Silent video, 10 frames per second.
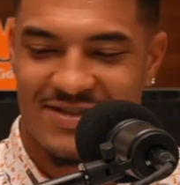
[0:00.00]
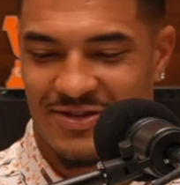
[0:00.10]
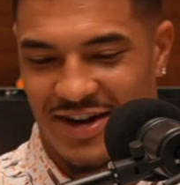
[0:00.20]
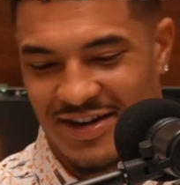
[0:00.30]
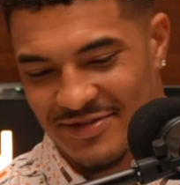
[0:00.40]

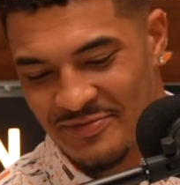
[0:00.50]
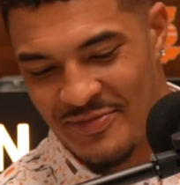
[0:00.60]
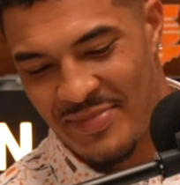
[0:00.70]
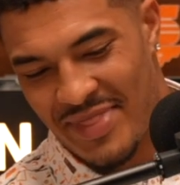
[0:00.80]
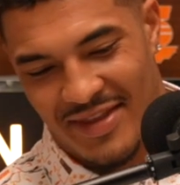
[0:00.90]
Right.
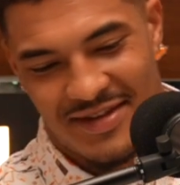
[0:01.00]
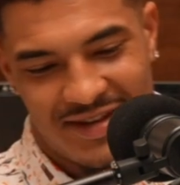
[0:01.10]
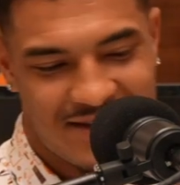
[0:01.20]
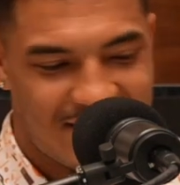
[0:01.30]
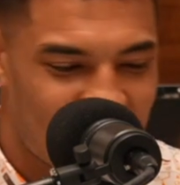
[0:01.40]

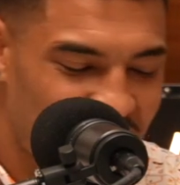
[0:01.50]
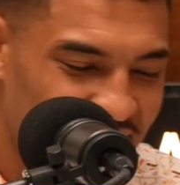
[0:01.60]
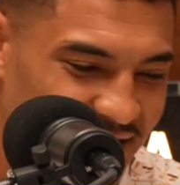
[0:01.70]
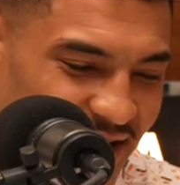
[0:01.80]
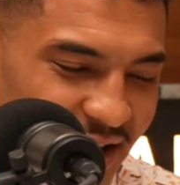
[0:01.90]

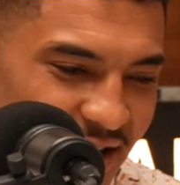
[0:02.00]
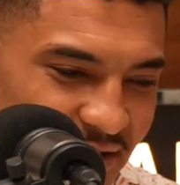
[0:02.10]
But yeah,